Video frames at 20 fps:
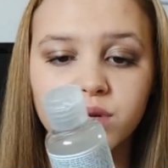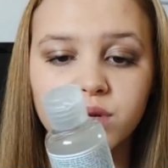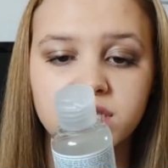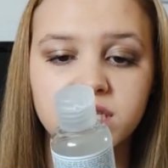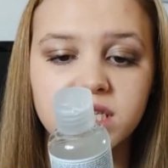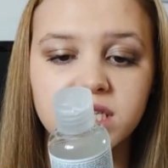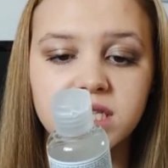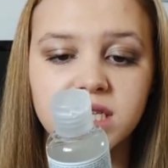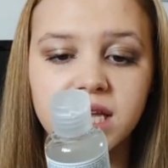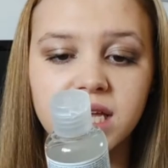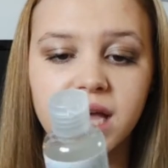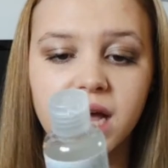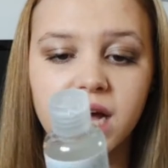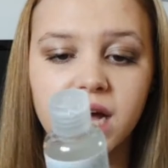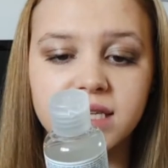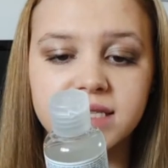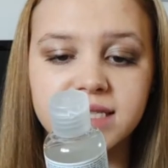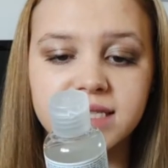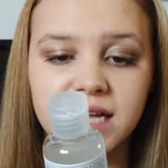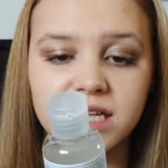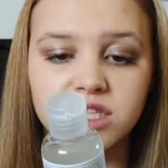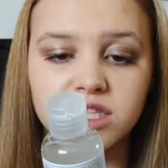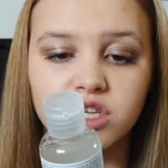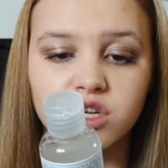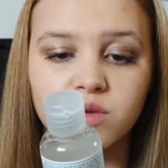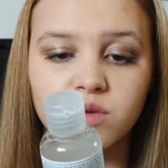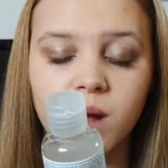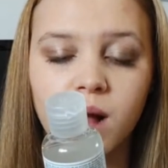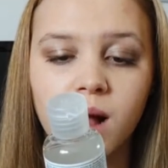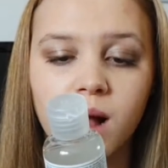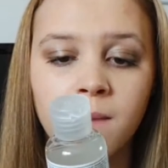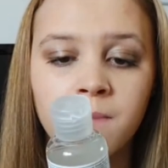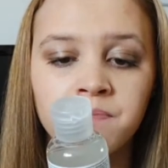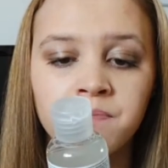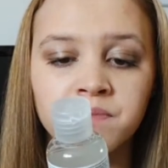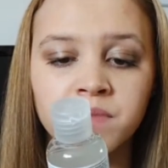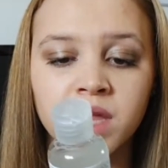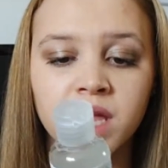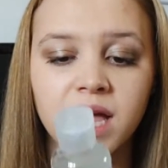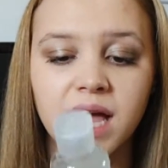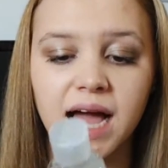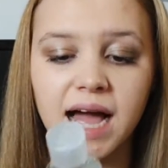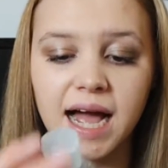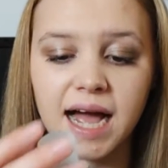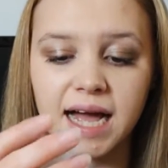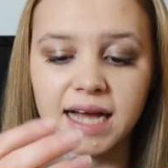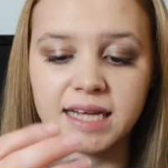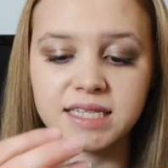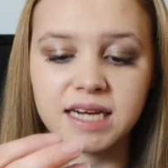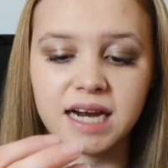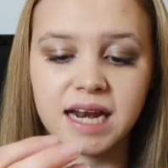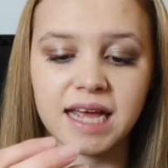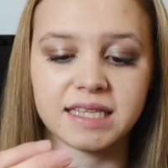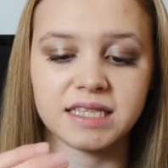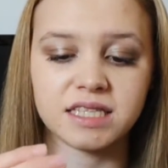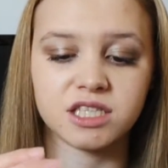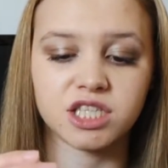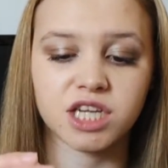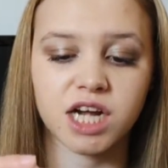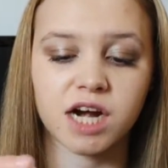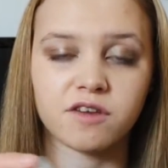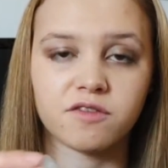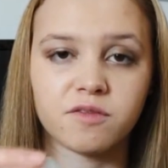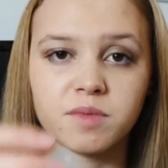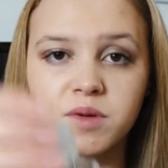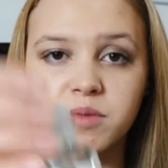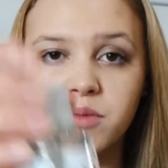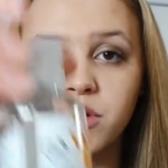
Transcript: which is the Satsuma Hand Cleanse Gel from the